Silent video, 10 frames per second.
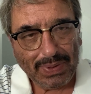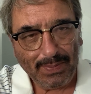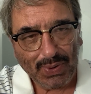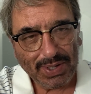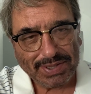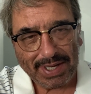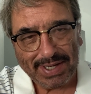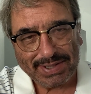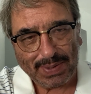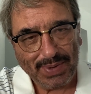Buenos
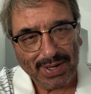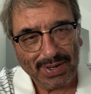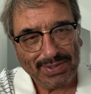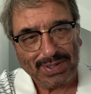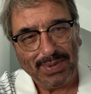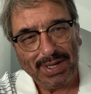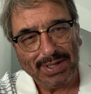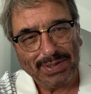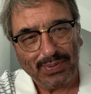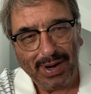dias, amigos,
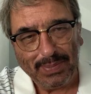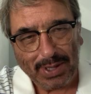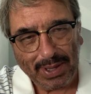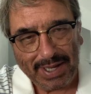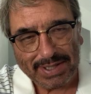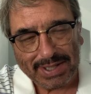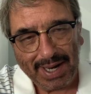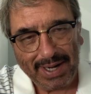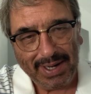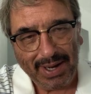amigas from the
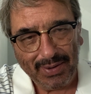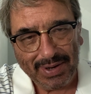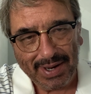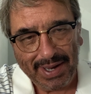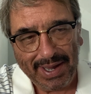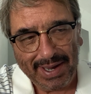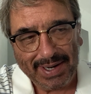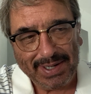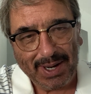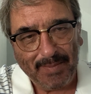Lakeside area.
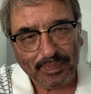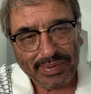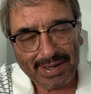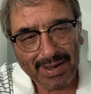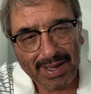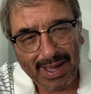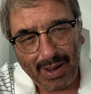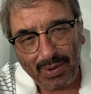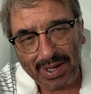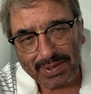And I
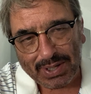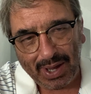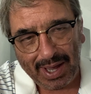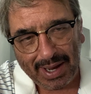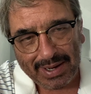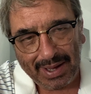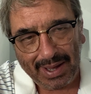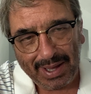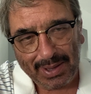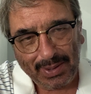want to talk
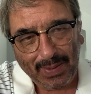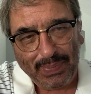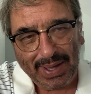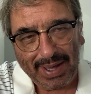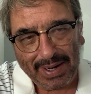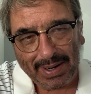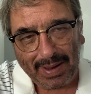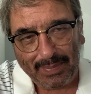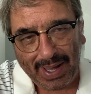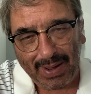a little bit
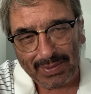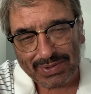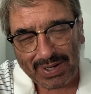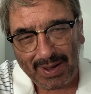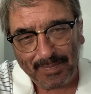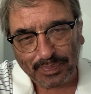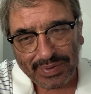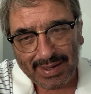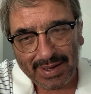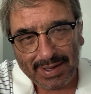about
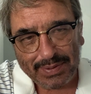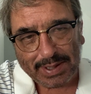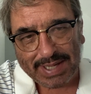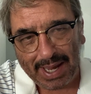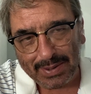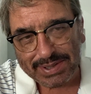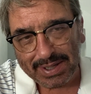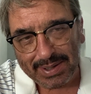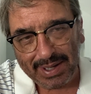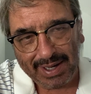the towns
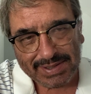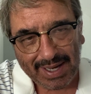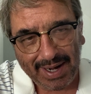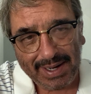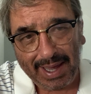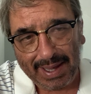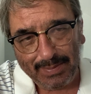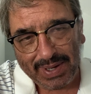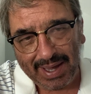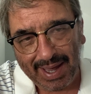in Lakeside and
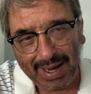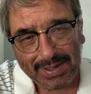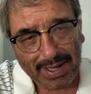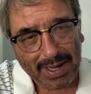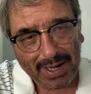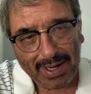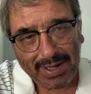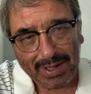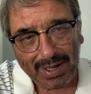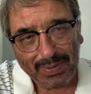beyond. And
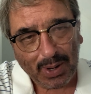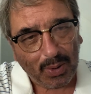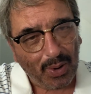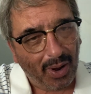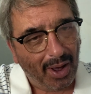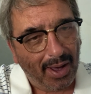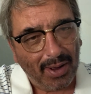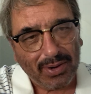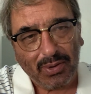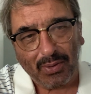they're
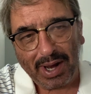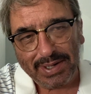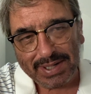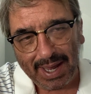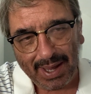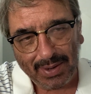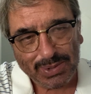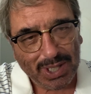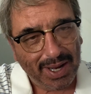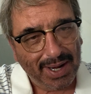all great
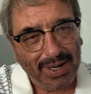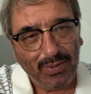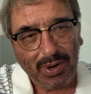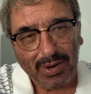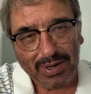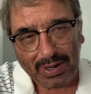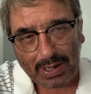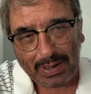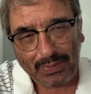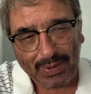towns anywhere you're
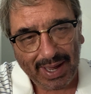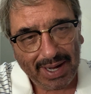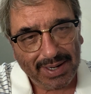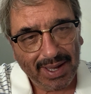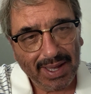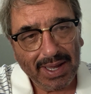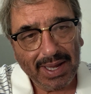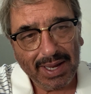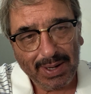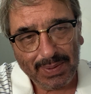going to find
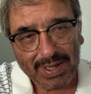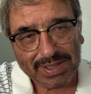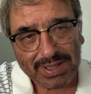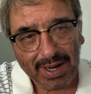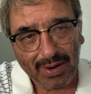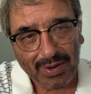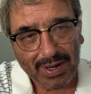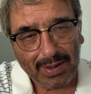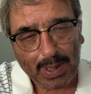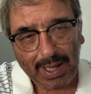in this
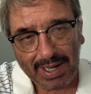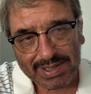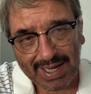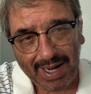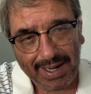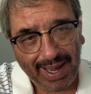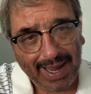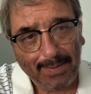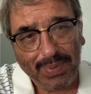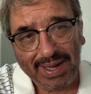area of Lakeside
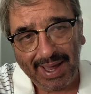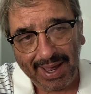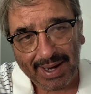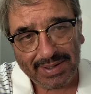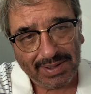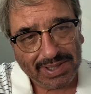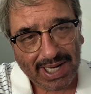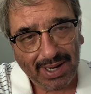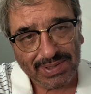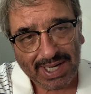and beyond. The
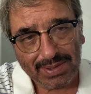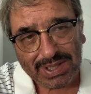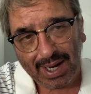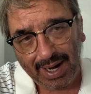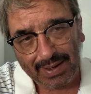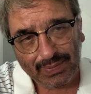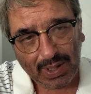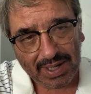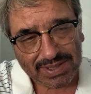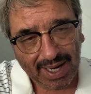towns outside of
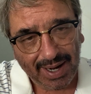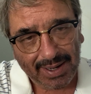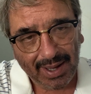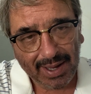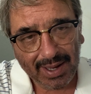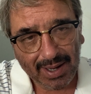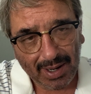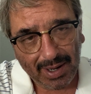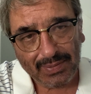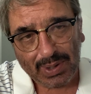Lakeside,
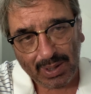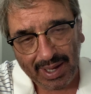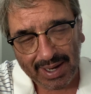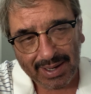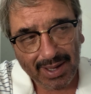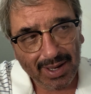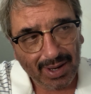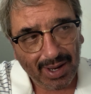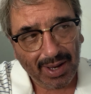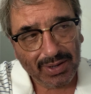of the lake,
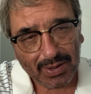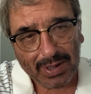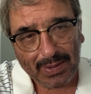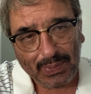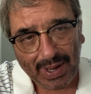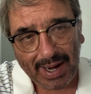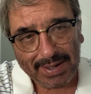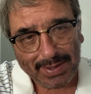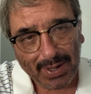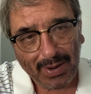you're going to
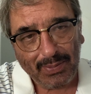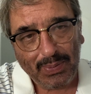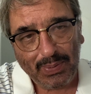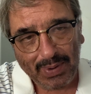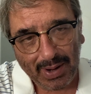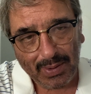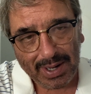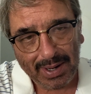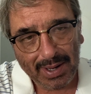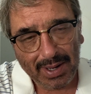find
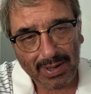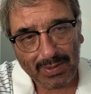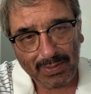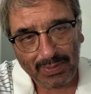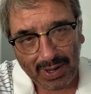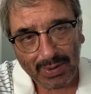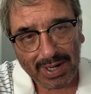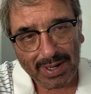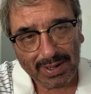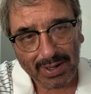very,
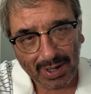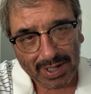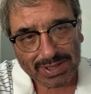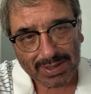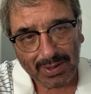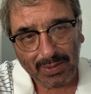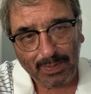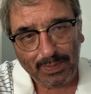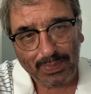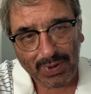very nice,
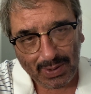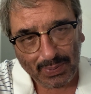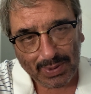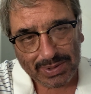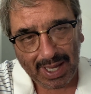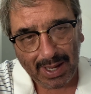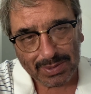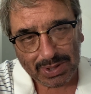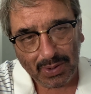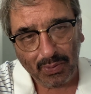beautiful
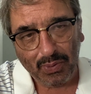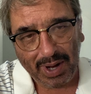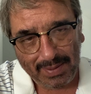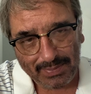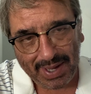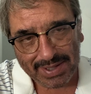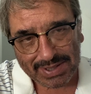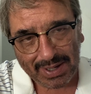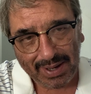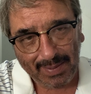towns, great
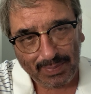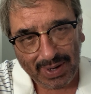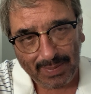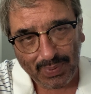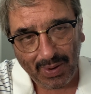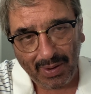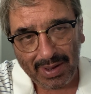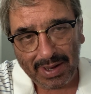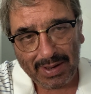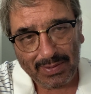Mexican people.
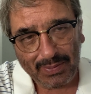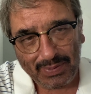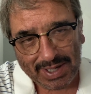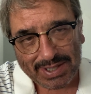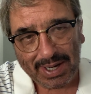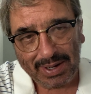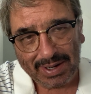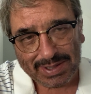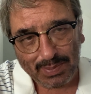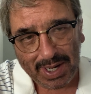Visit
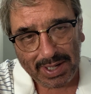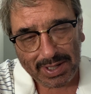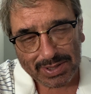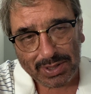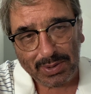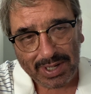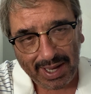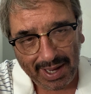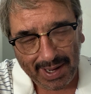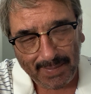as many as you
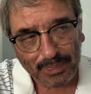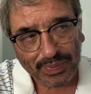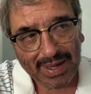can,